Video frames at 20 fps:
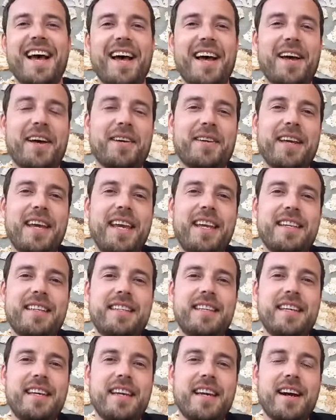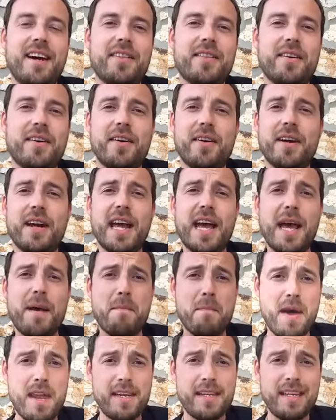uh, 80 other
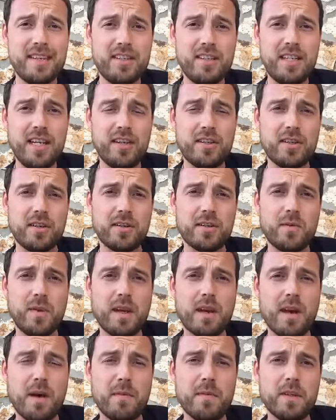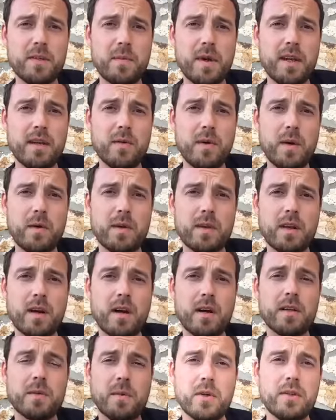meditation teachers. We come and spend a week with
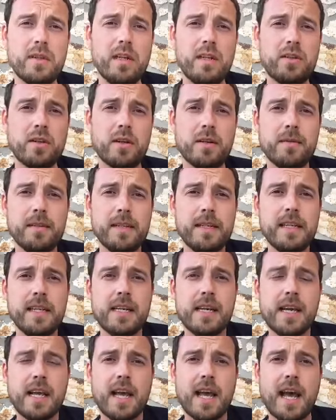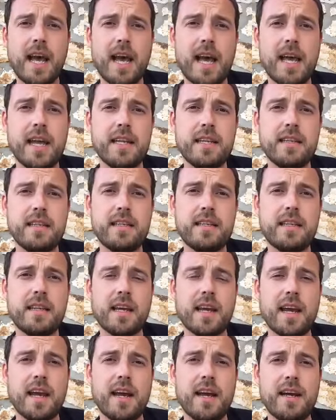our spiritual teacher, and
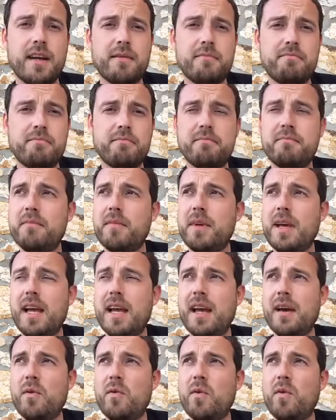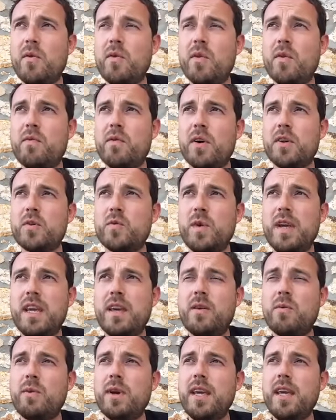the first
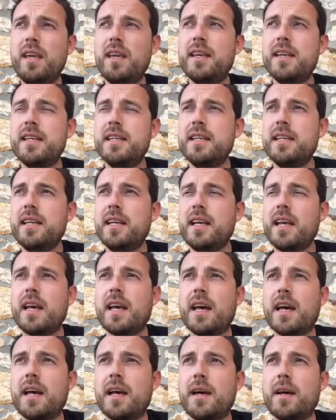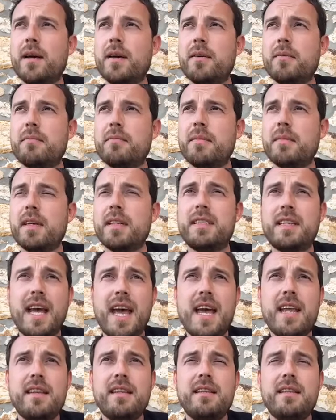week we um,
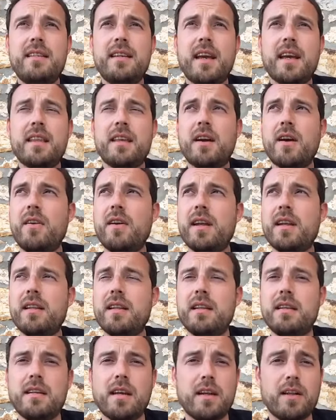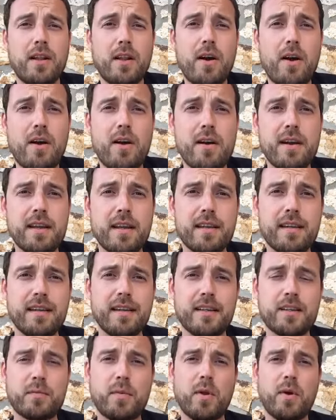ascend together and, and learn and
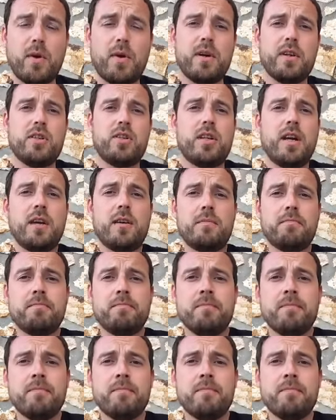explore and share